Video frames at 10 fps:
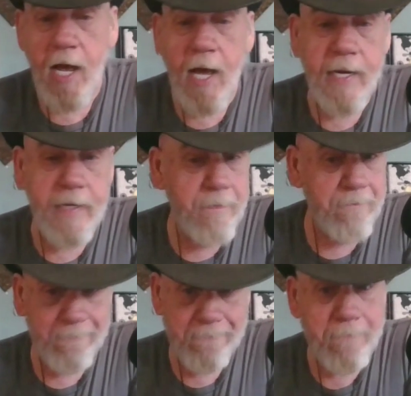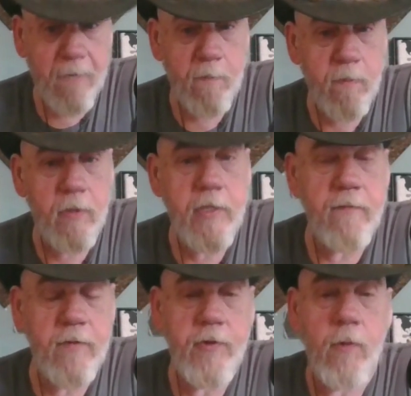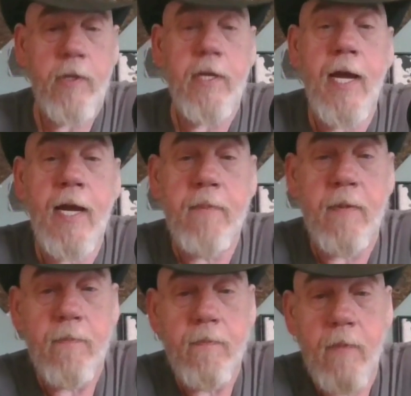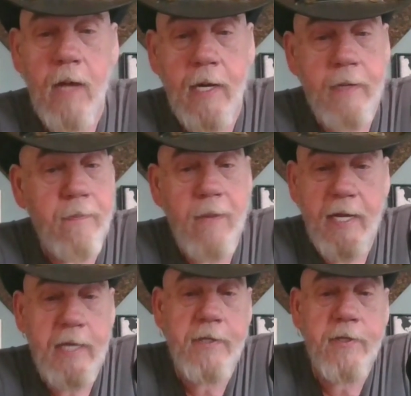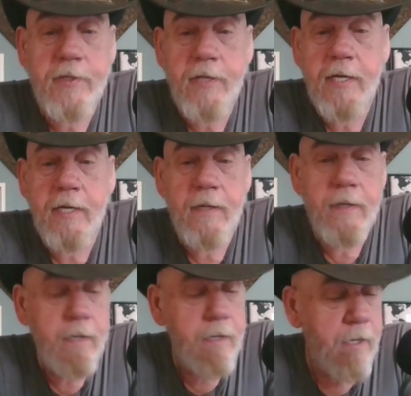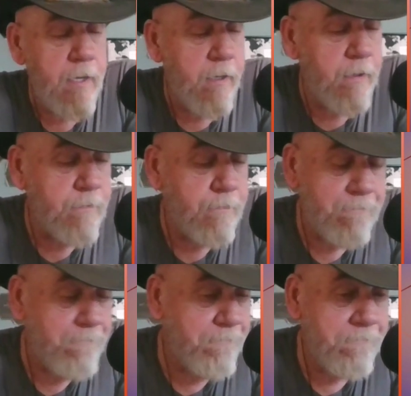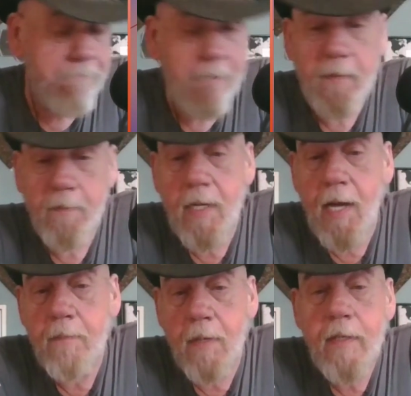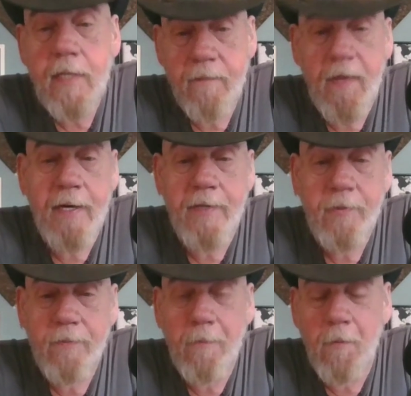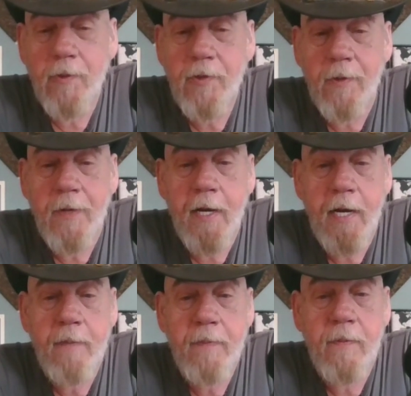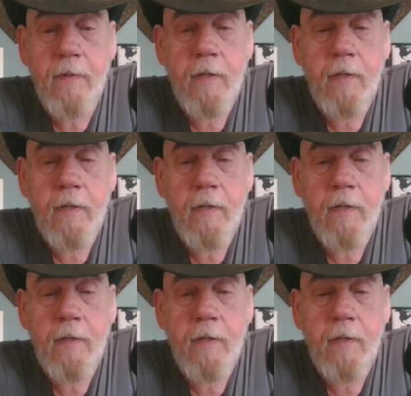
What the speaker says: I believe is going to happen. I hate to say it, um, but I believe that is what's going to happen.